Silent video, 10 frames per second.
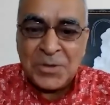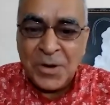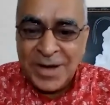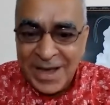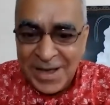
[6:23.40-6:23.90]

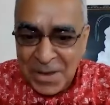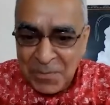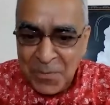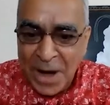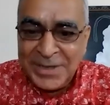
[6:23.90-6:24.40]
So
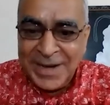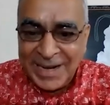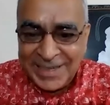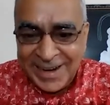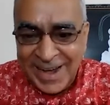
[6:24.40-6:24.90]
if we had to
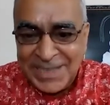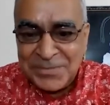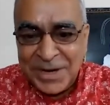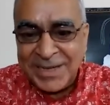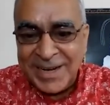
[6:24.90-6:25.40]
categorize,
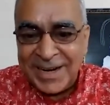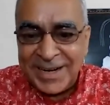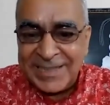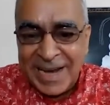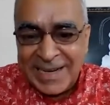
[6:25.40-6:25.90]
we can
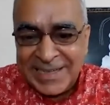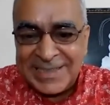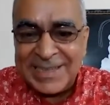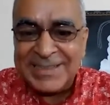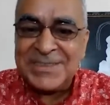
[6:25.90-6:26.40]
categorize
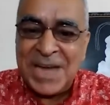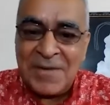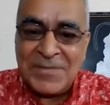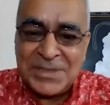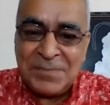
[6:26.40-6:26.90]
either
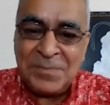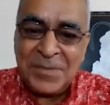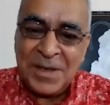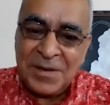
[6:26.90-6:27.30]
Shaivism,